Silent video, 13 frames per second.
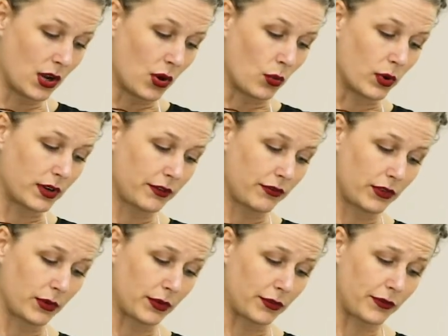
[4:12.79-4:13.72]
One of
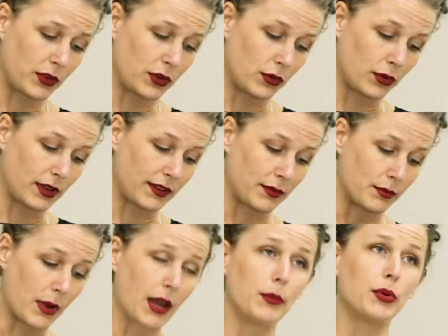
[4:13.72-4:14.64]
those few is
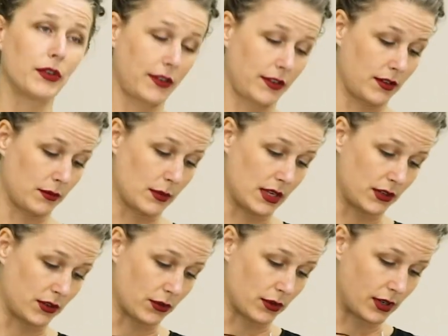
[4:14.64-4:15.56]
my personal
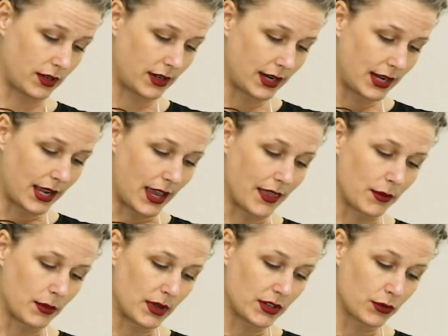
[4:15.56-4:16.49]
mentor, and the
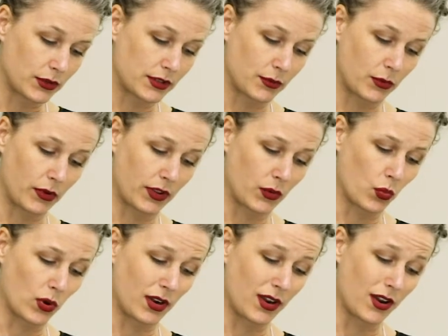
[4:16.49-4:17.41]
mentor to more than
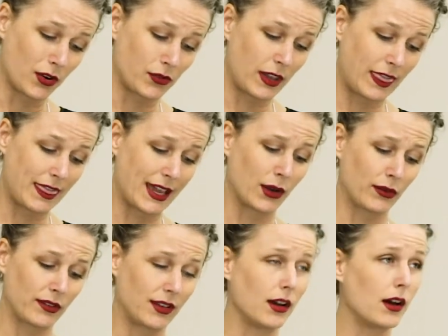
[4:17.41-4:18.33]

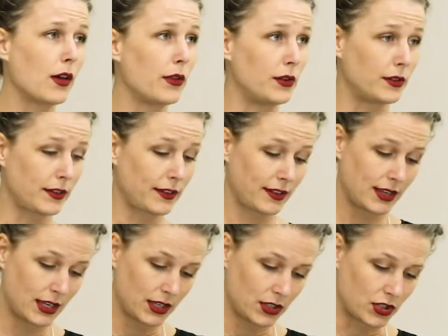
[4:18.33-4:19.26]
100,000 others,
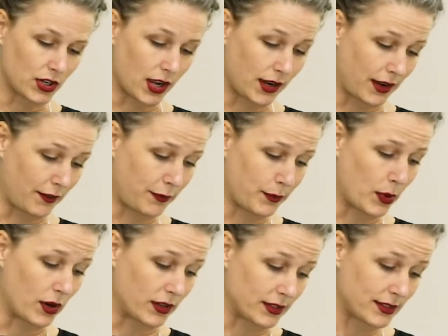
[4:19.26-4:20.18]
John F.
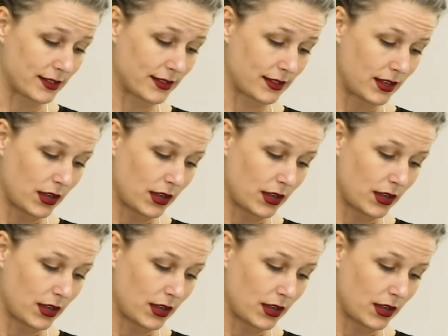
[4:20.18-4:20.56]
Barnes,